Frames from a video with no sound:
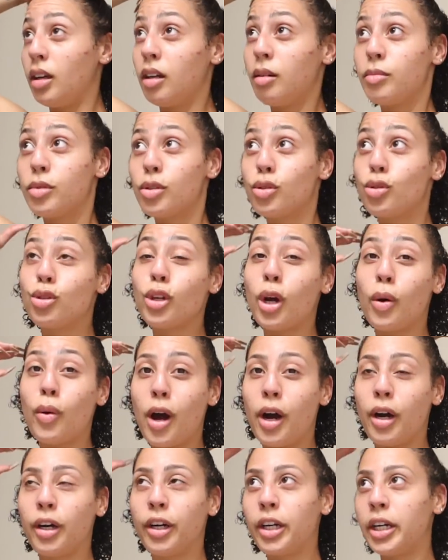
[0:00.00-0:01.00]
I'm so
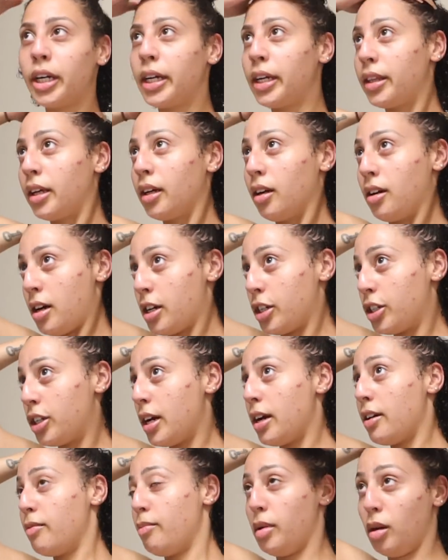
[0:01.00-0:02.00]
hungry, thank gosh
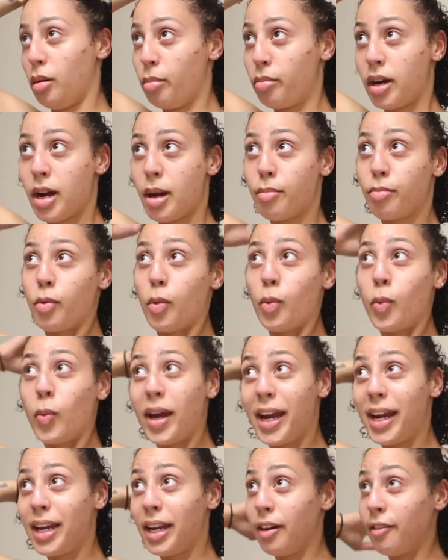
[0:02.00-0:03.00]
I have meal prep
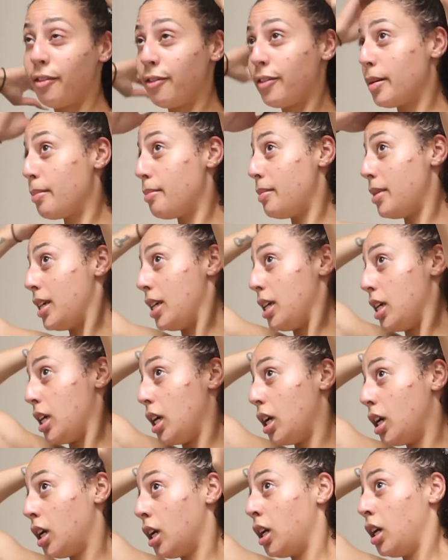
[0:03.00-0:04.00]
waiting for
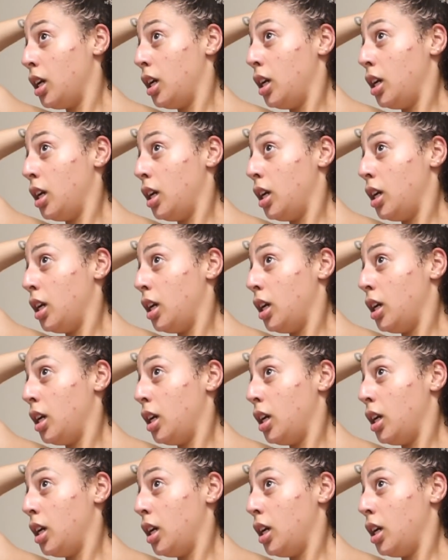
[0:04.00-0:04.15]
me,